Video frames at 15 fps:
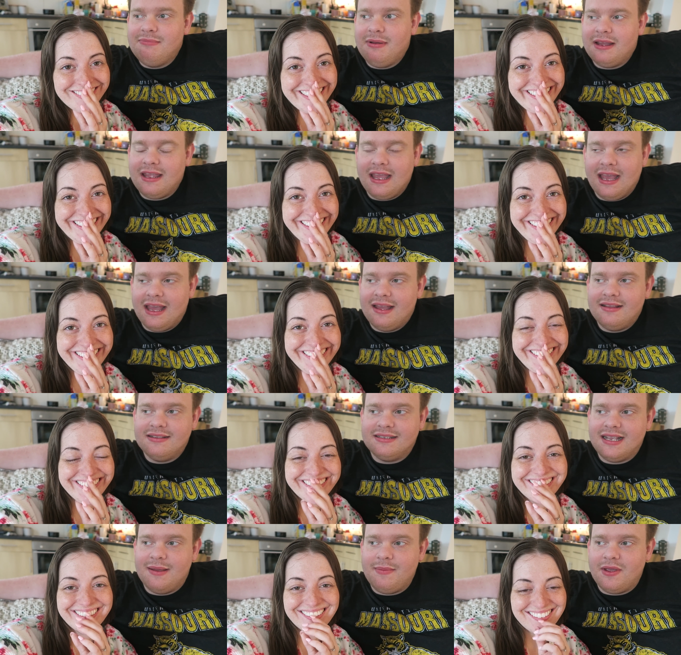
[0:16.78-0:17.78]
Speaker 1: But yeah,
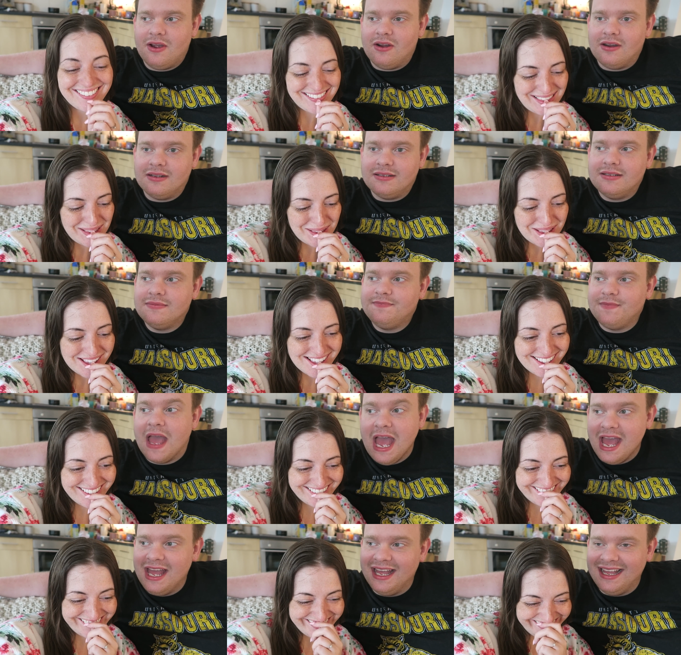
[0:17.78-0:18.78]
it's hit me hard.
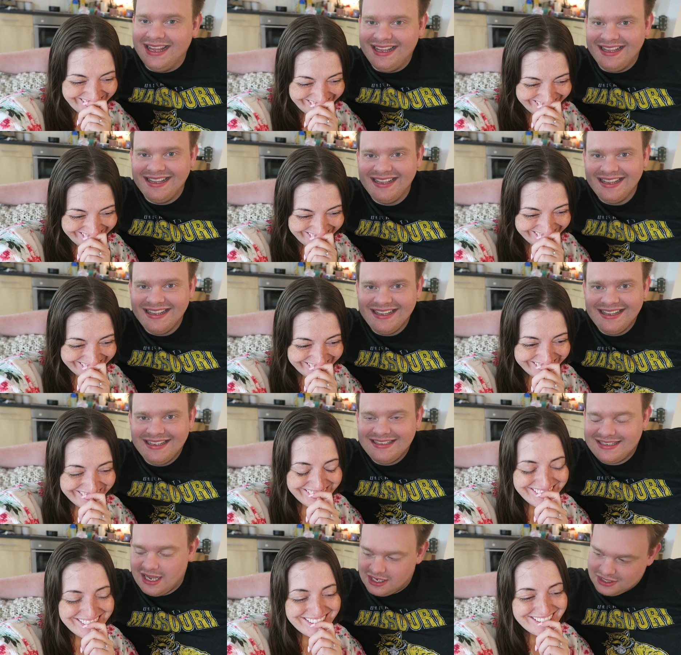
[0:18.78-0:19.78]

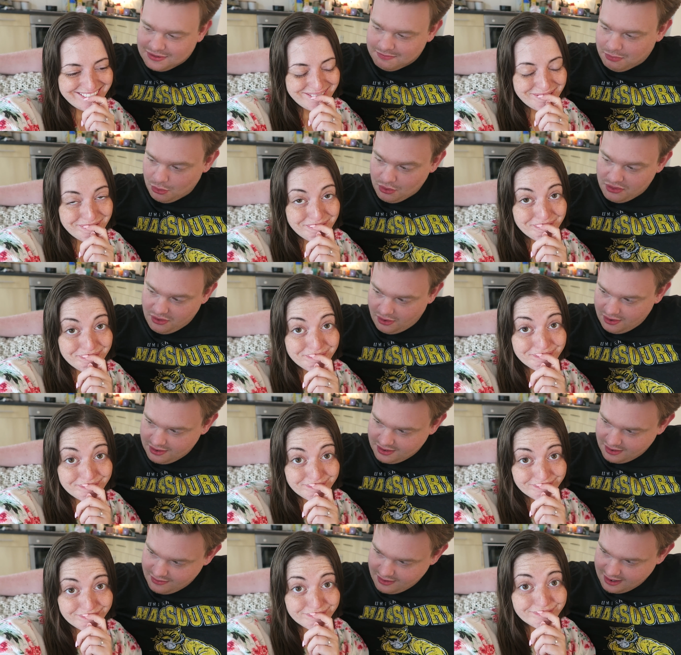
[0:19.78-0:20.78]
So it's both
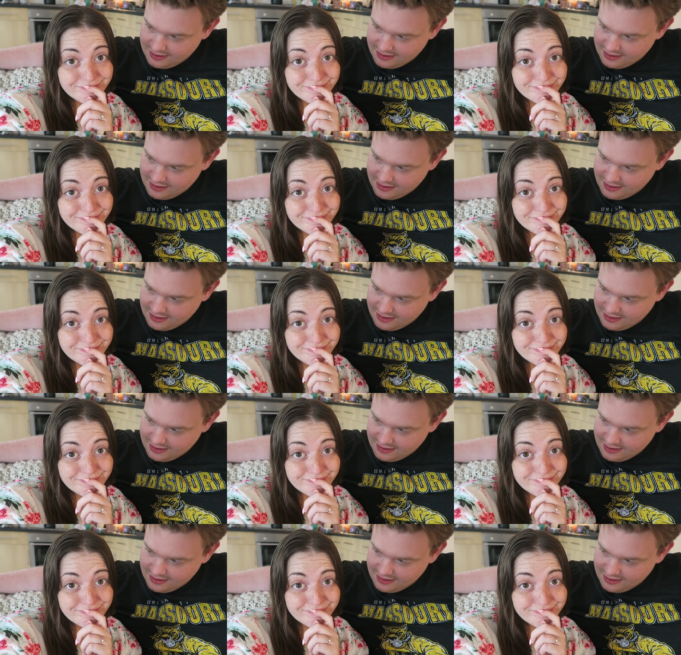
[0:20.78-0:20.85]
hard.